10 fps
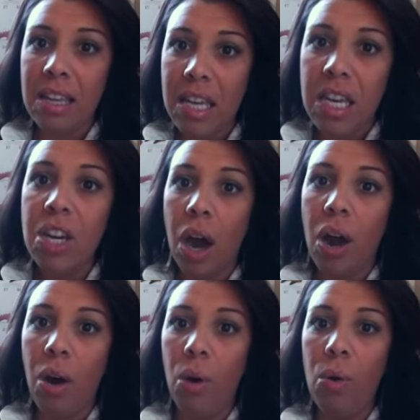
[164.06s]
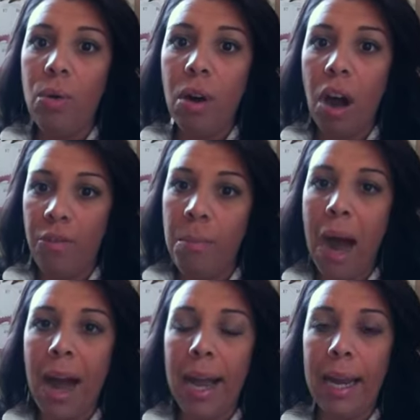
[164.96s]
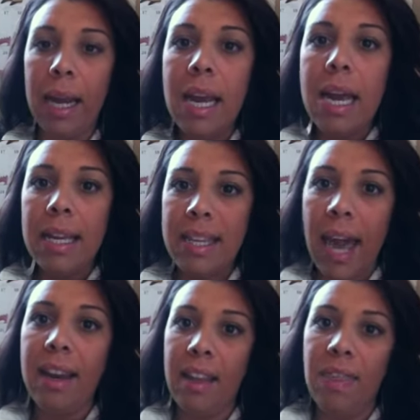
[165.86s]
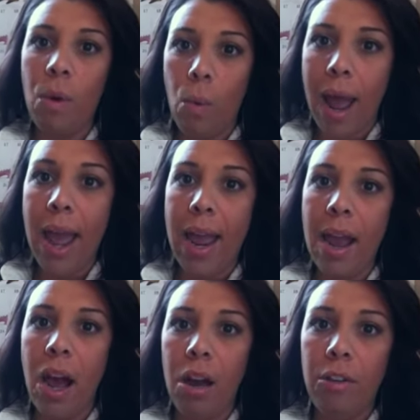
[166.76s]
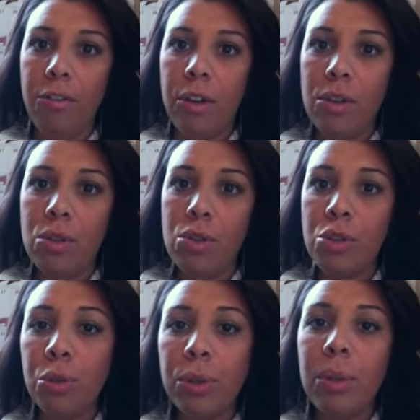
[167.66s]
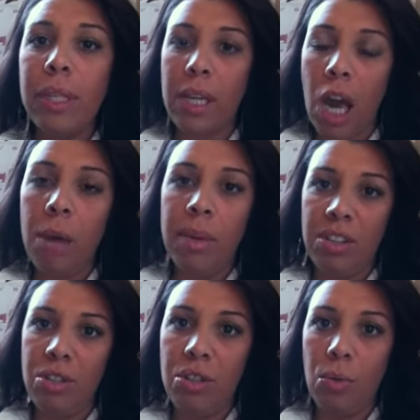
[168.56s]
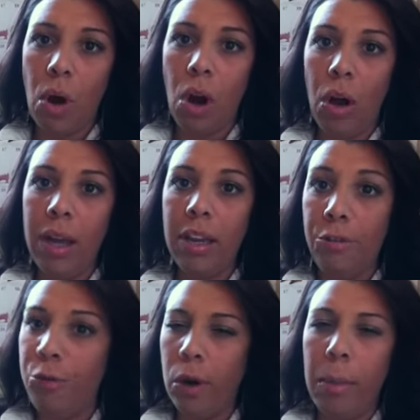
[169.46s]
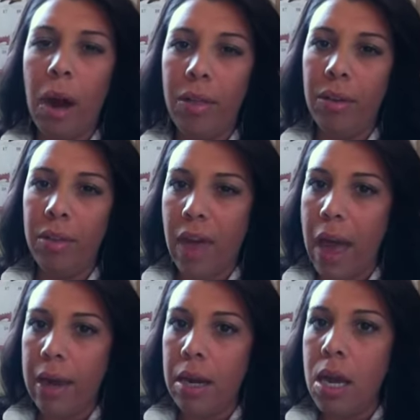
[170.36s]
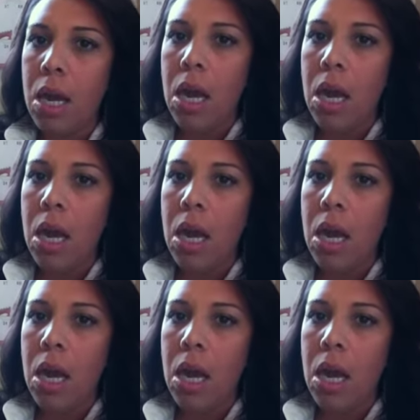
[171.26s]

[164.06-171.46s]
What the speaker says: ego of mine get in the way of truly coming to you all in a form other than